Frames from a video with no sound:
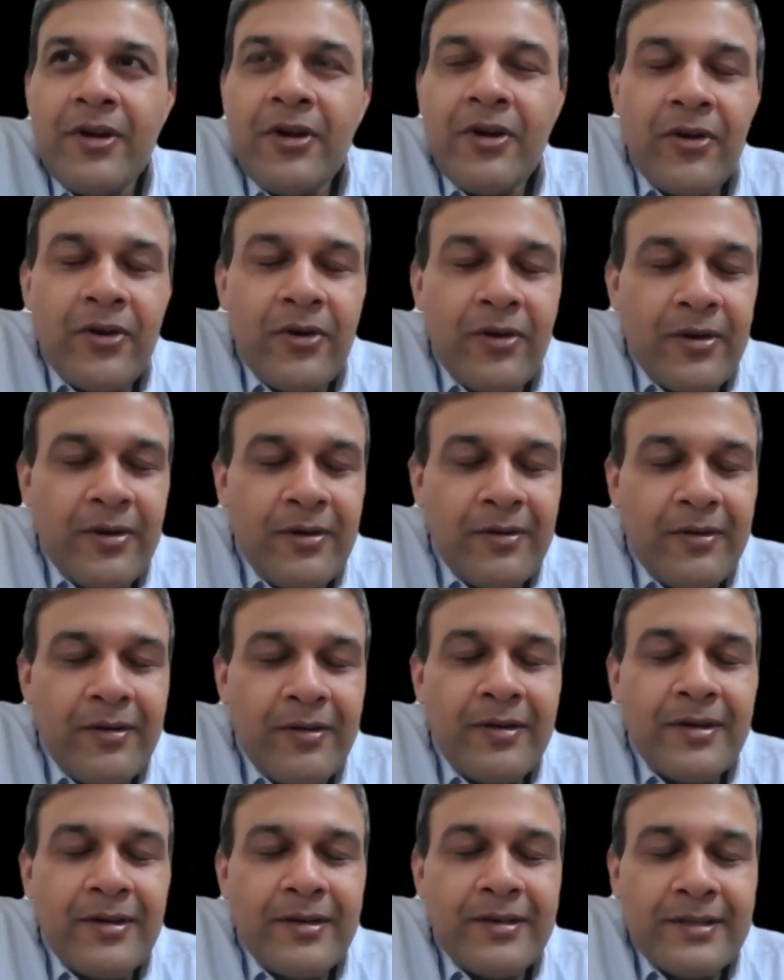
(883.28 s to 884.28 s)
or
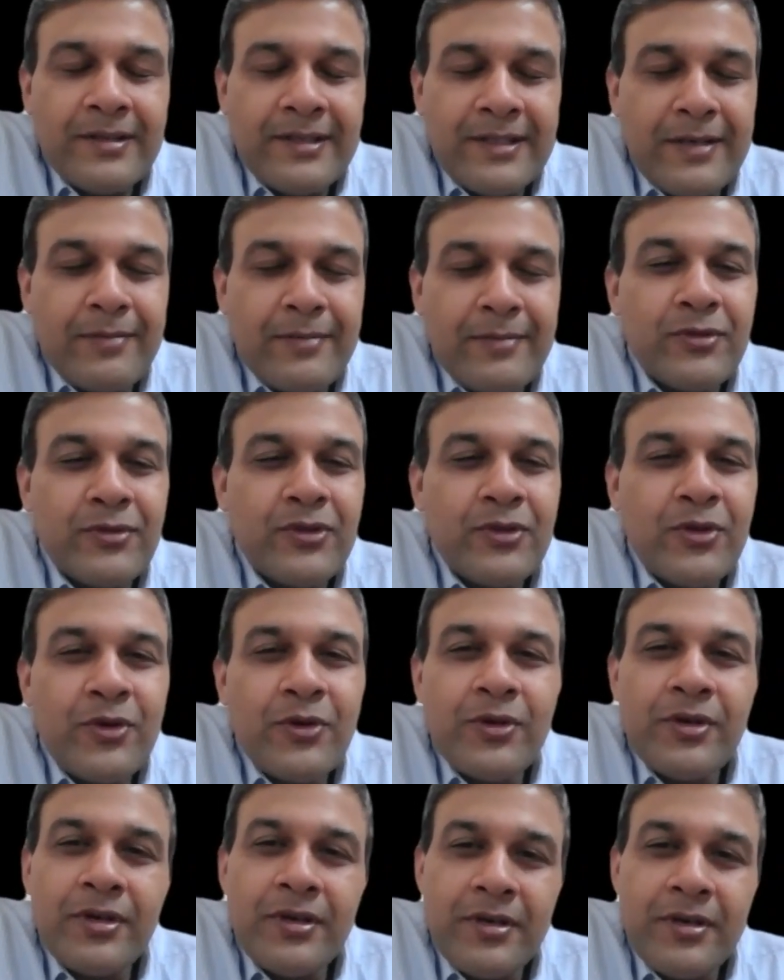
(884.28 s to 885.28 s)
seems
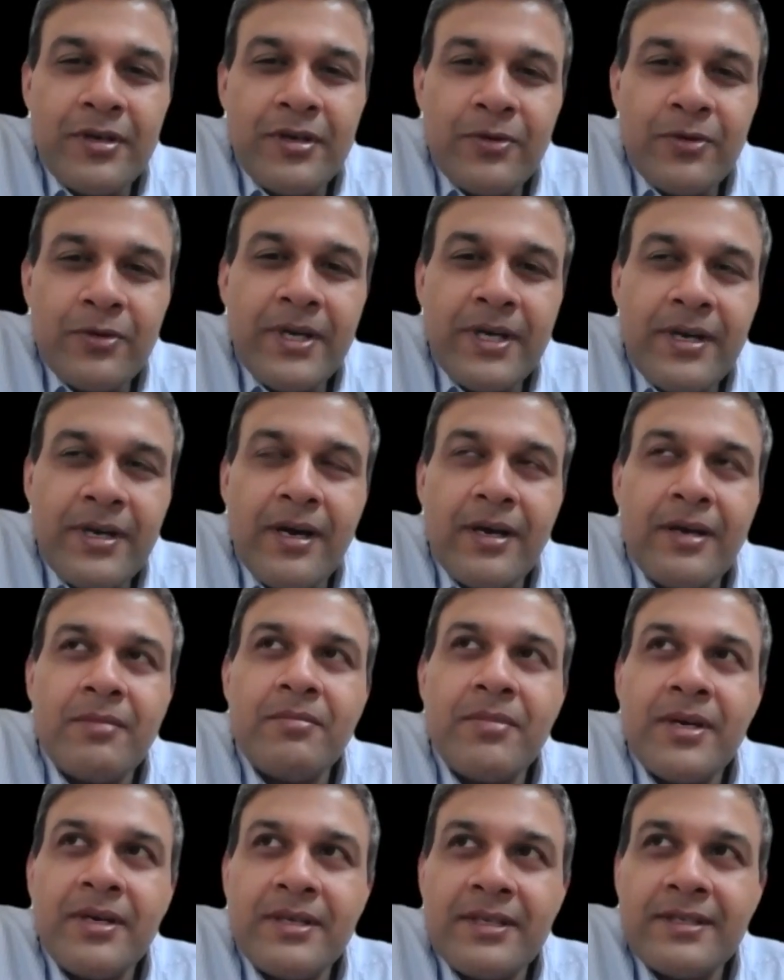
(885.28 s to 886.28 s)
good to be done,
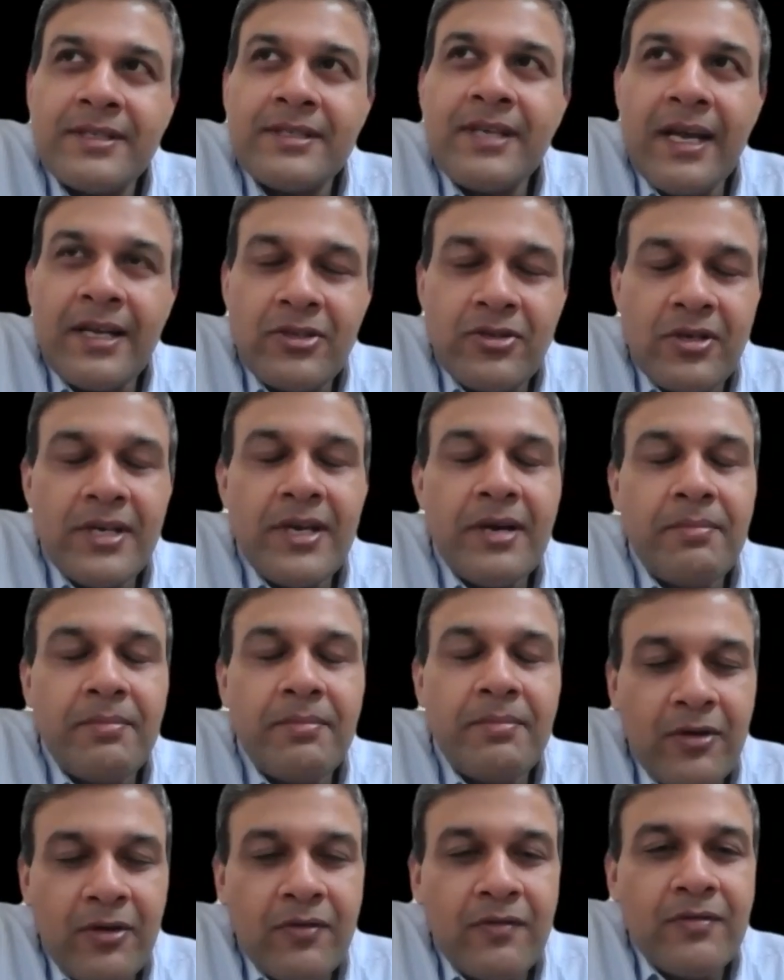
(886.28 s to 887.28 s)
but it's actually a
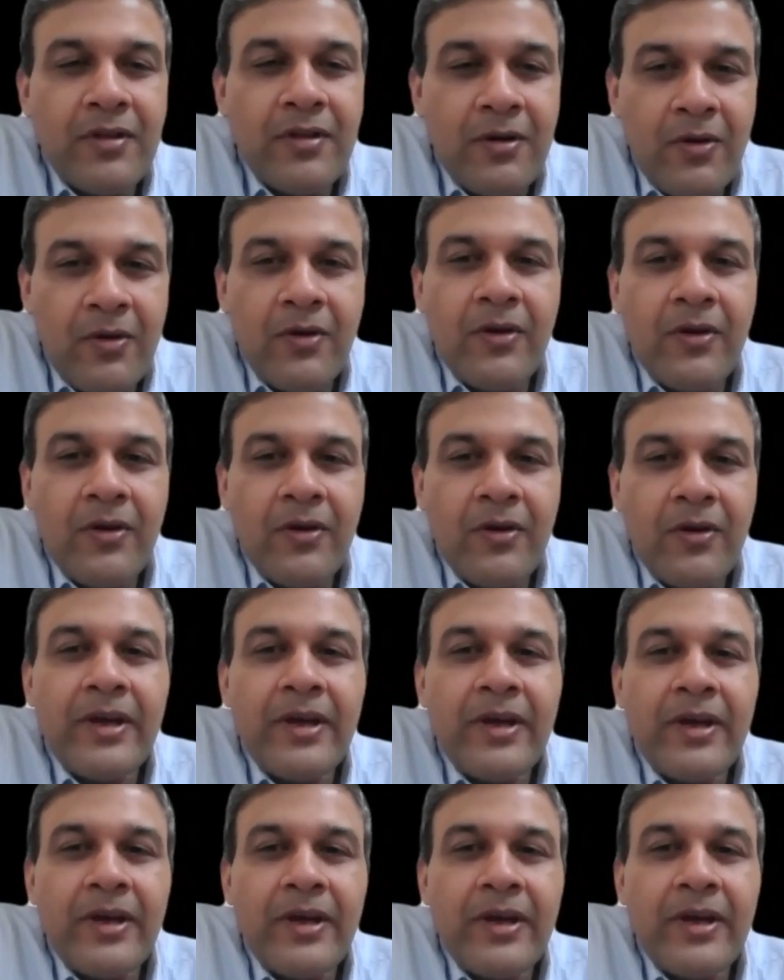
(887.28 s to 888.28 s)
part of the law and the
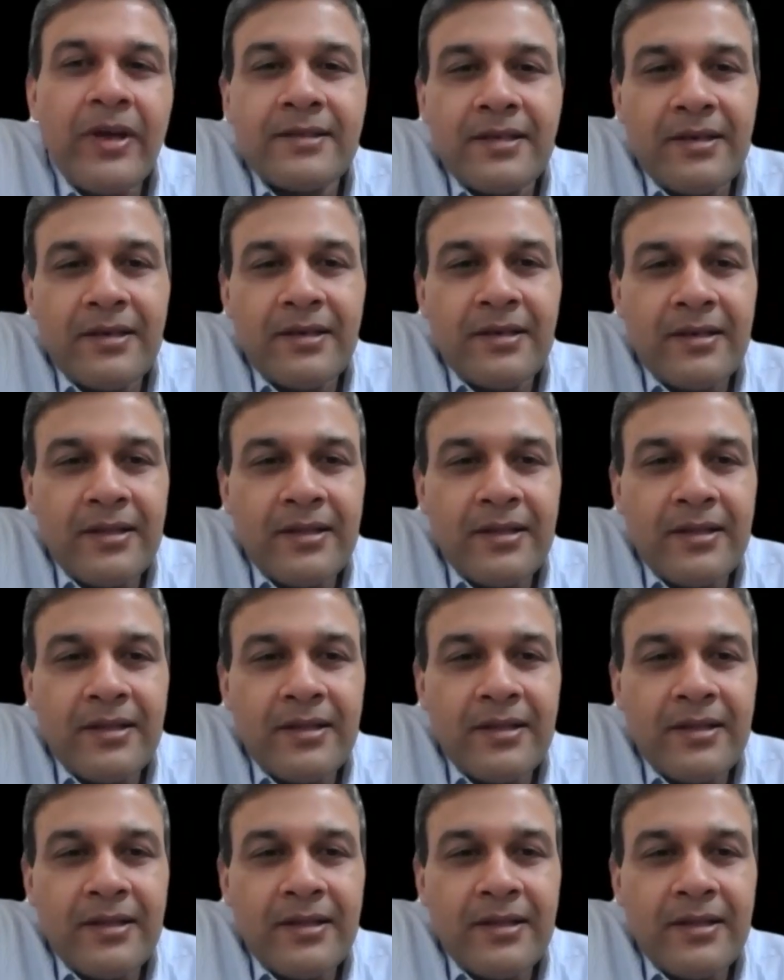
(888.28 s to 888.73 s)
rights.